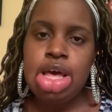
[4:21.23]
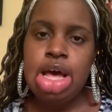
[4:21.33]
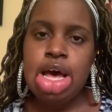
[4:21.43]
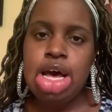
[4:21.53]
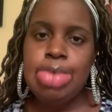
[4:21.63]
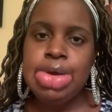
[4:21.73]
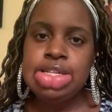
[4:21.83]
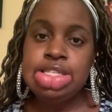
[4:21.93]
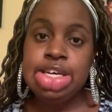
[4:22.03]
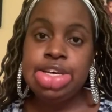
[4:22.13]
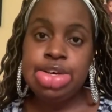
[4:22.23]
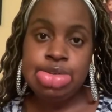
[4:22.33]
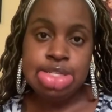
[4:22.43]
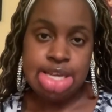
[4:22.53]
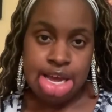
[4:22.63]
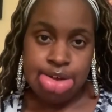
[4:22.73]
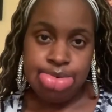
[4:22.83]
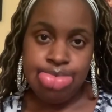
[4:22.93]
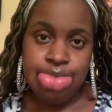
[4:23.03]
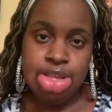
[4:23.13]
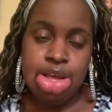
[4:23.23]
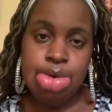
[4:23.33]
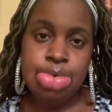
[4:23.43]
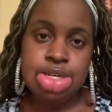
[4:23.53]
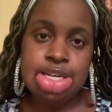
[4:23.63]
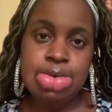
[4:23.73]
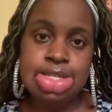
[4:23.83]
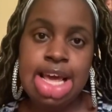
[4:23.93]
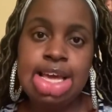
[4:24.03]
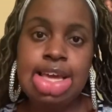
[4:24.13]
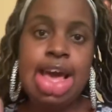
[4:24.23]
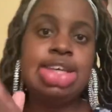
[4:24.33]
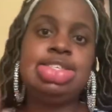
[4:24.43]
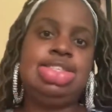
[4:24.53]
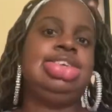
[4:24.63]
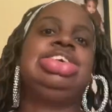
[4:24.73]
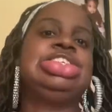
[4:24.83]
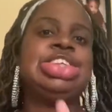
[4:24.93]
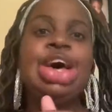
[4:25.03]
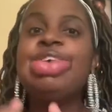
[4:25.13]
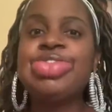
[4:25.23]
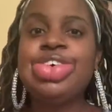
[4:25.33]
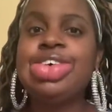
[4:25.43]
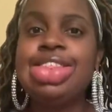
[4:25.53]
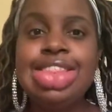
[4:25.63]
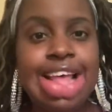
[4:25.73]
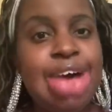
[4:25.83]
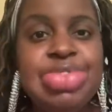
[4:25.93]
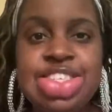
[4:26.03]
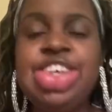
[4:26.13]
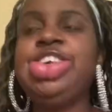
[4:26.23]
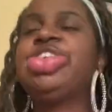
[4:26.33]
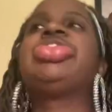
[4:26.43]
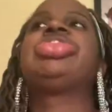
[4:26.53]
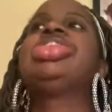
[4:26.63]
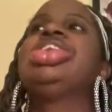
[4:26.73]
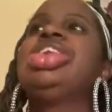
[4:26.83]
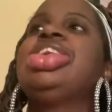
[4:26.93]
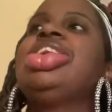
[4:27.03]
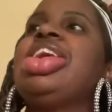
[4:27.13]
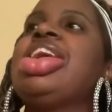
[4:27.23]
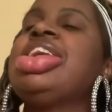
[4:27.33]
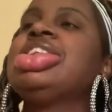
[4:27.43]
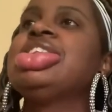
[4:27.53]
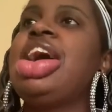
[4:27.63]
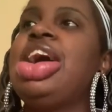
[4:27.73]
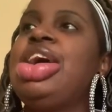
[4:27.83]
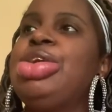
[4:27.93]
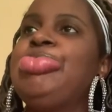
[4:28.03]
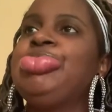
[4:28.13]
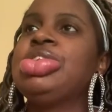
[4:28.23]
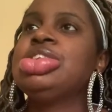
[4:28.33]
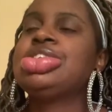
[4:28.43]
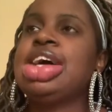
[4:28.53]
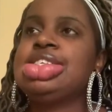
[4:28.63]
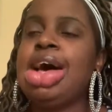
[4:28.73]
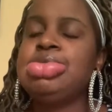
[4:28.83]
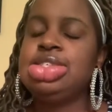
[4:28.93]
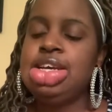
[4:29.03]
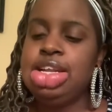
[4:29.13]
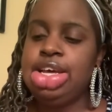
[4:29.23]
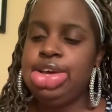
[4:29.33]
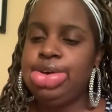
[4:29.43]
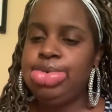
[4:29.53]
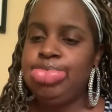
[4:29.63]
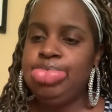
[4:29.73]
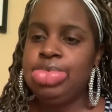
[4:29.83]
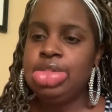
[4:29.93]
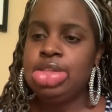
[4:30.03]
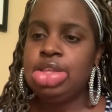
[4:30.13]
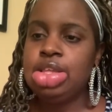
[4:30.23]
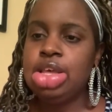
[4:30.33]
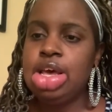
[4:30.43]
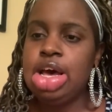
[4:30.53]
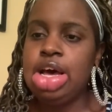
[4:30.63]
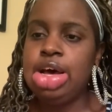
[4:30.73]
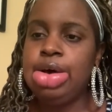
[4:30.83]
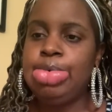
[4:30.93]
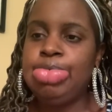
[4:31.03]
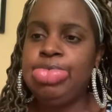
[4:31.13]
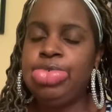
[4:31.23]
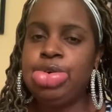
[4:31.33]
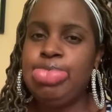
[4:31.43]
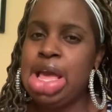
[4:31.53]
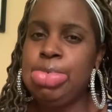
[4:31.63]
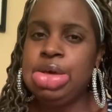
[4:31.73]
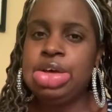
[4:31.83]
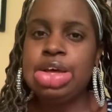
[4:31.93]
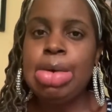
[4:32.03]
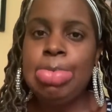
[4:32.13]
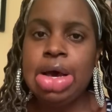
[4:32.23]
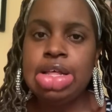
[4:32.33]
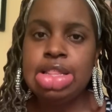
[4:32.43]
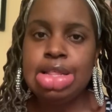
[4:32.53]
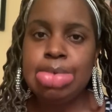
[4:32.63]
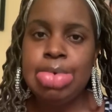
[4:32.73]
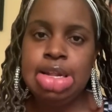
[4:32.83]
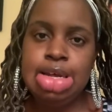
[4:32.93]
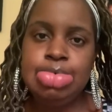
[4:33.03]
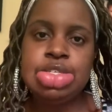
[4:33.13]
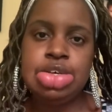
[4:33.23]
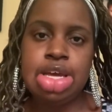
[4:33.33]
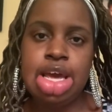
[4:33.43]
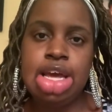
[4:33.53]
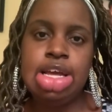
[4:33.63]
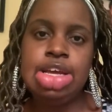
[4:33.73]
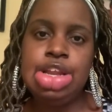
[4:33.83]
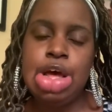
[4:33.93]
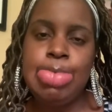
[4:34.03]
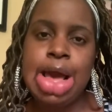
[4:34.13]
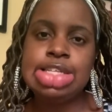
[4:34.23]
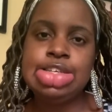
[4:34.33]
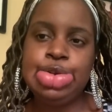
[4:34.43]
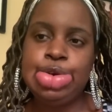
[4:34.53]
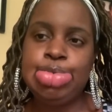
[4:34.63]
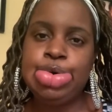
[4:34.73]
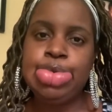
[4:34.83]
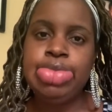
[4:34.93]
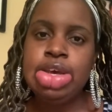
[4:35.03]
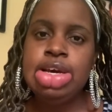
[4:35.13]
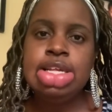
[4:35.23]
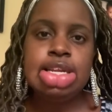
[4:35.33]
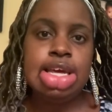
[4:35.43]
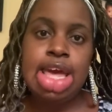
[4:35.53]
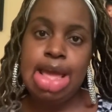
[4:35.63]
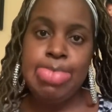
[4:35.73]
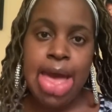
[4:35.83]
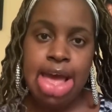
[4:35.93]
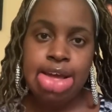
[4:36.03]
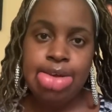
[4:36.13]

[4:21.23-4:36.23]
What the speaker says: It did go down, which I was like, yes, it's over. That was the cure. So I stopped seeing him for maybe a good month. My lip was okay, back to normal. Then it came back.